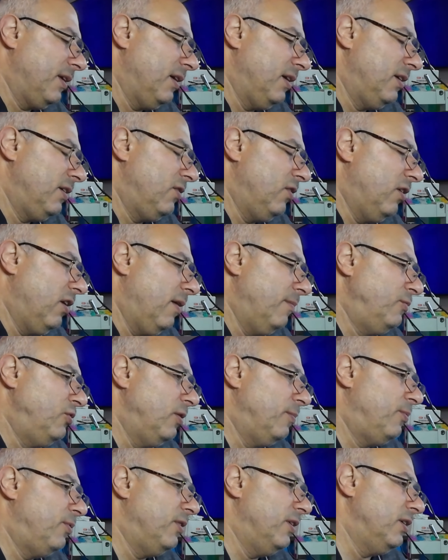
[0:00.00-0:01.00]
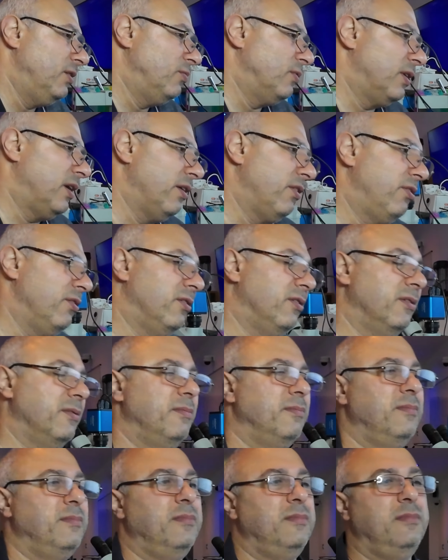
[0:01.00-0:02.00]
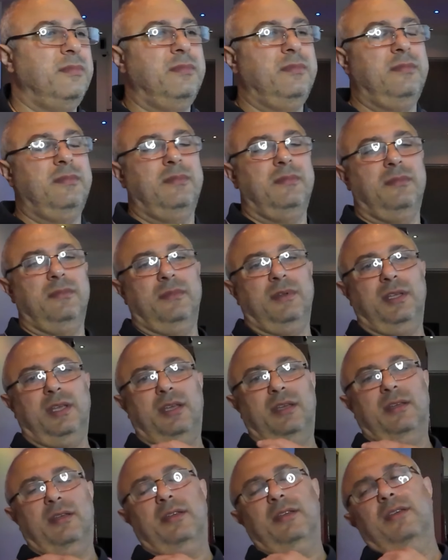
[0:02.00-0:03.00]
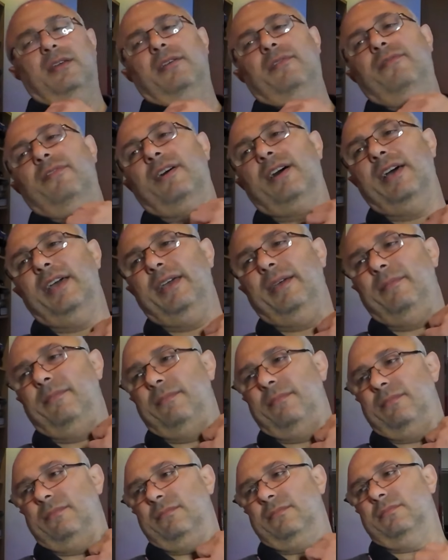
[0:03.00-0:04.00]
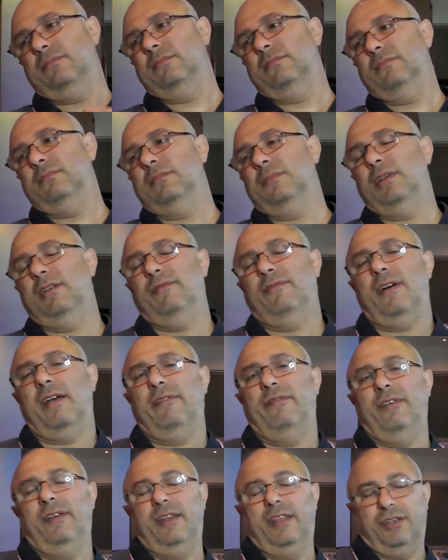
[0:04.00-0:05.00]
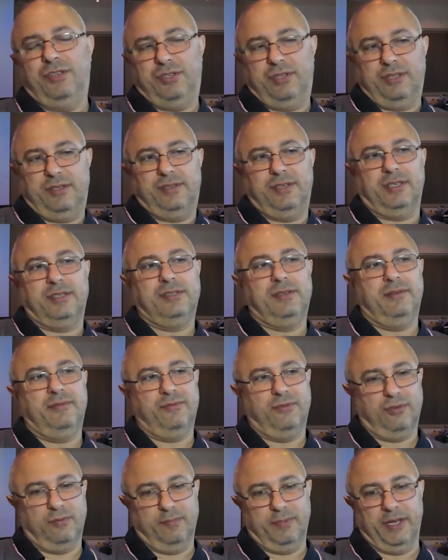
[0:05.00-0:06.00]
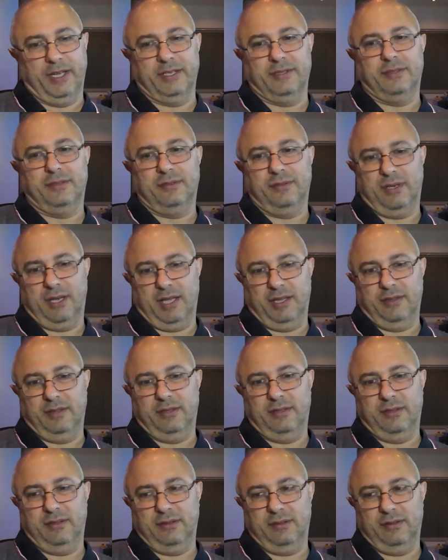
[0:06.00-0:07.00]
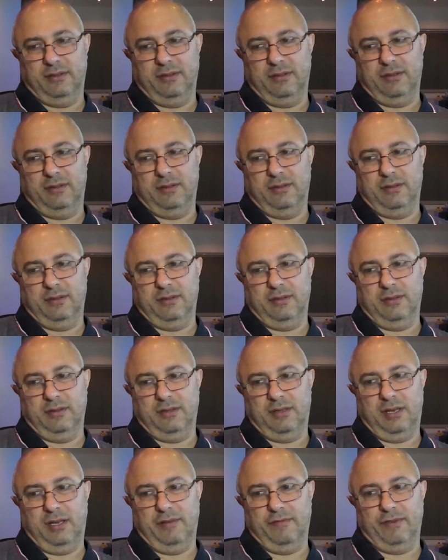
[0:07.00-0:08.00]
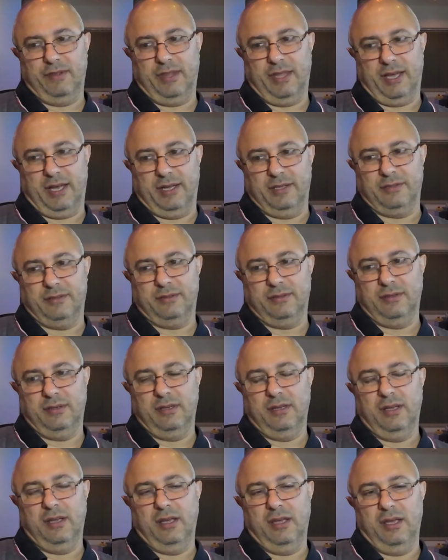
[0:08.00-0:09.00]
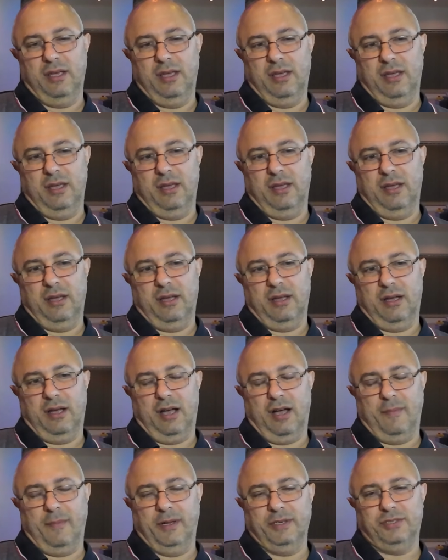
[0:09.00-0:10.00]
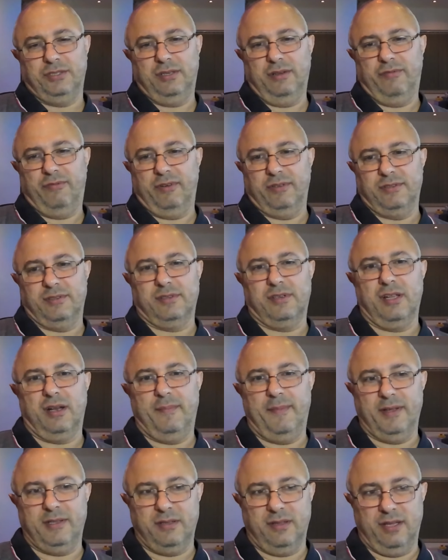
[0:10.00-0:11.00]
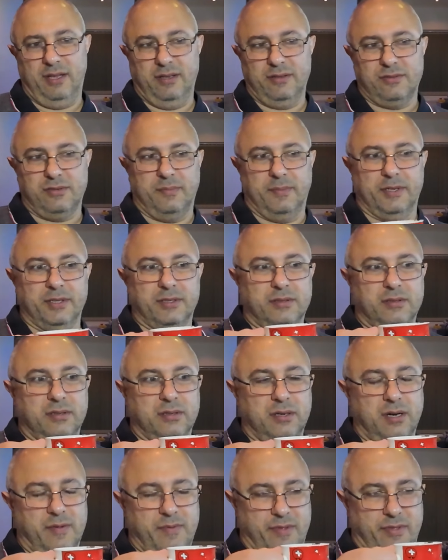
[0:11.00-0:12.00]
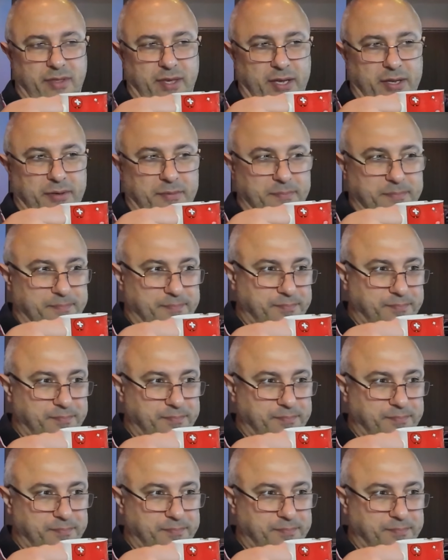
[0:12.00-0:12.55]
It got up to a point where I thought, if I finish the 64-bit and deliver that, how much difference is going to make to the instrument other than